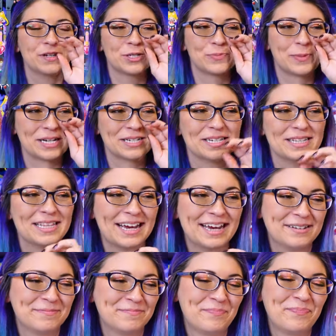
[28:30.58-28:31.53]
expected
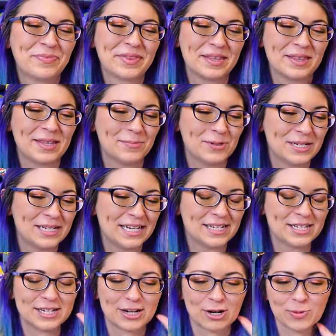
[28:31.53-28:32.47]
that them to
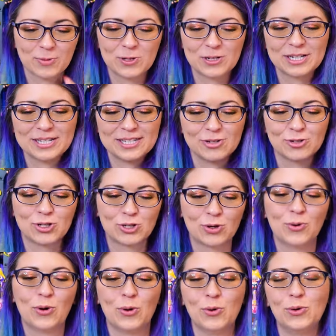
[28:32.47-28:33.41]
taste terrible because they're
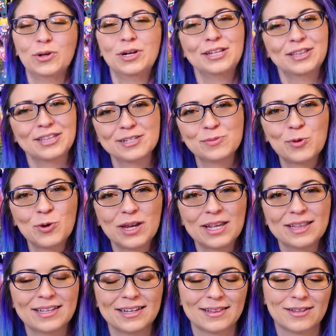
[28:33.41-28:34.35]
so old at this
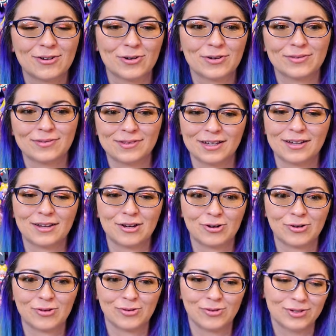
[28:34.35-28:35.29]
point. Like they're like a
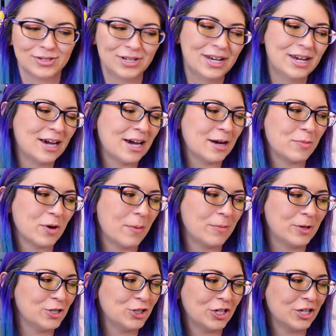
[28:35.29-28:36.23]
year old. I
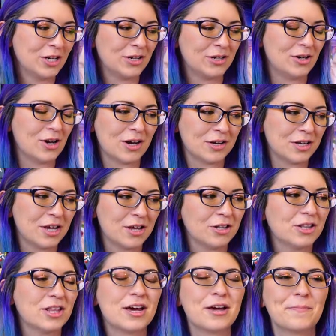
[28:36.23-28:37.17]
probably shouldn't not
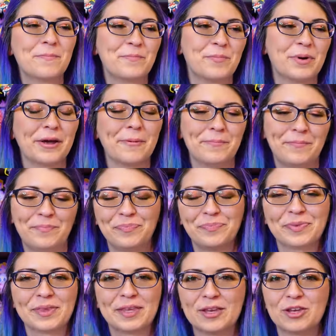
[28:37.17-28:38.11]
eat that, but
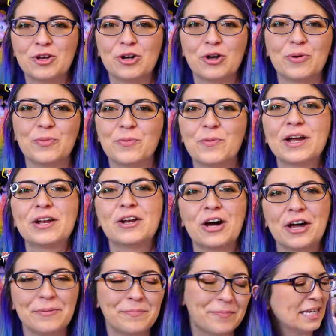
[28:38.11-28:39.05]
you know, why
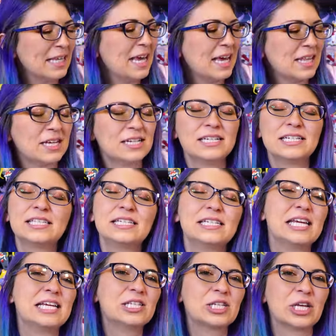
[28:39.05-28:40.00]
not? Yeah, that
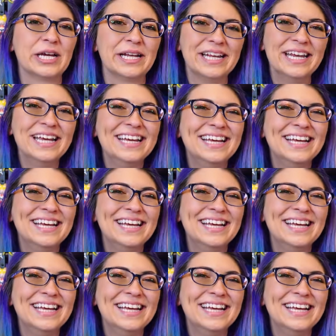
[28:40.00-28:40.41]
doesn't taste good.